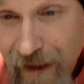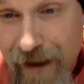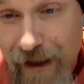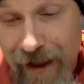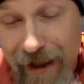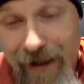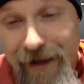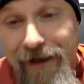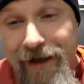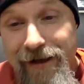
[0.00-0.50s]

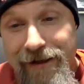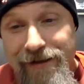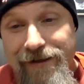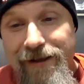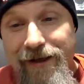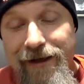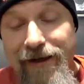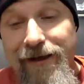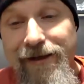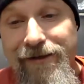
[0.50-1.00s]
It is
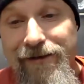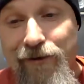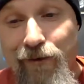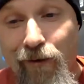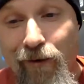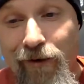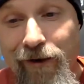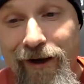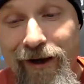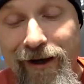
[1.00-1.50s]

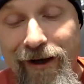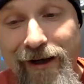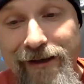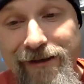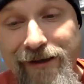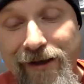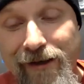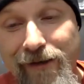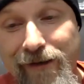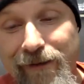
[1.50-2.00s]
Gorney.
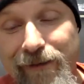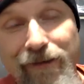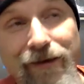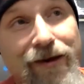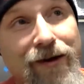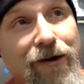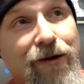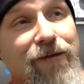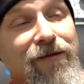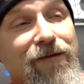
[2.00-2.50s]
That's like,
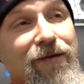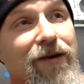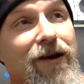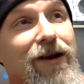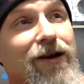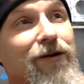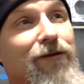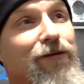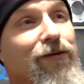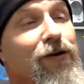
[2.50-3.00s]
for
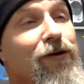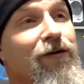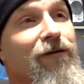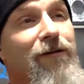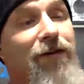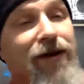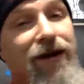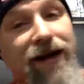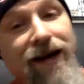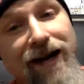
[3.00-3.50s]
like a
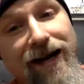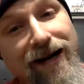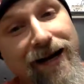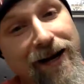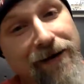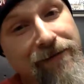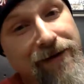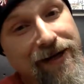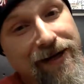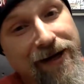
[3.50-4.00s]
roof, but then I got
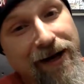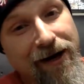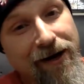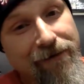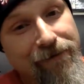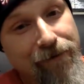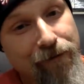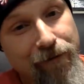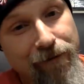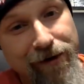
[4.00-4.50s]
to be
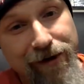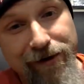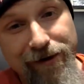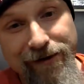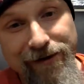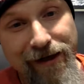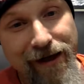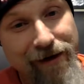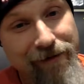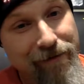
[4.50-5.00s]
careful
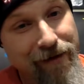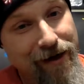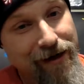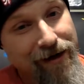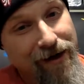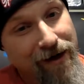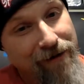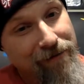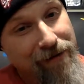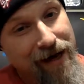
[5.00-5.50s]
because then it might
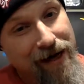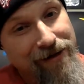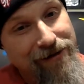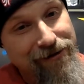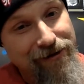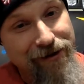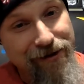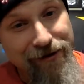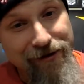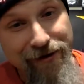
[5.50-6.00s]
not
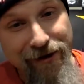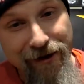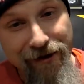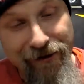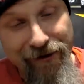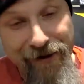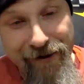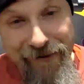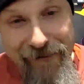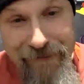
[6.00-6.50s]
match the
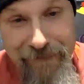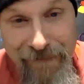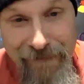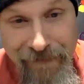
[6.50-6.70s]
interior.